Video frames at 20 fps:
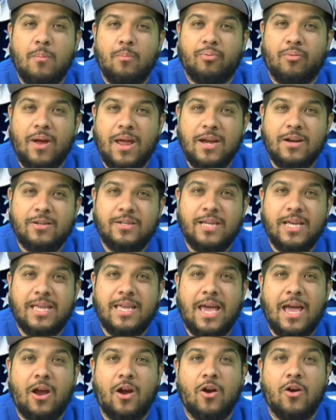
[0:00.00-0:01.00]
Brader did
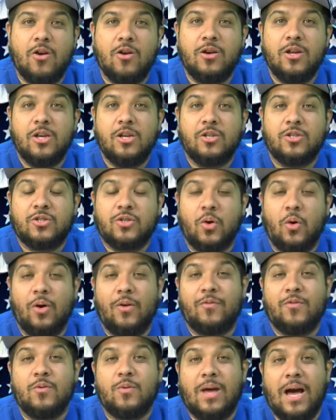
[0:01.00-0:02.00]
get hurt, so
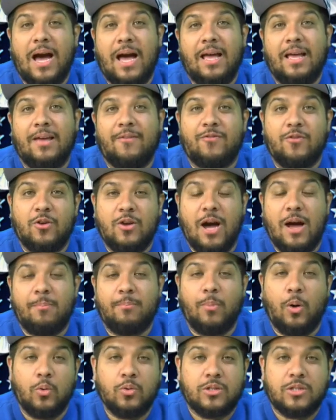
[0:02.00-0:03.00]
if you got
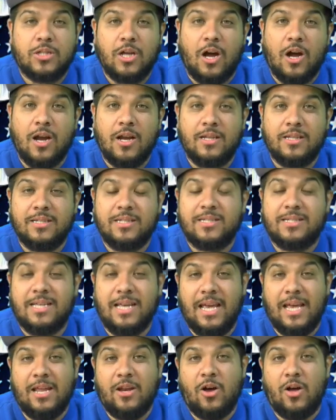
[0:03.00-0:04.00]
Mostert
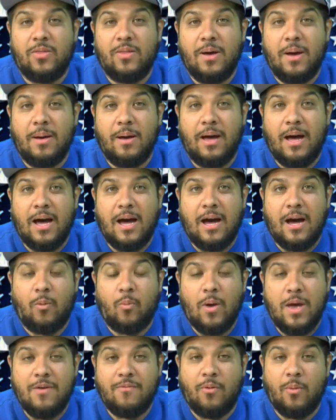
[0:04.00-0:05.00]
sitting on the
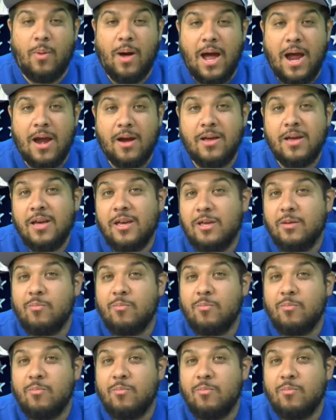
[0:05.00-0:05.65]
waiver wire,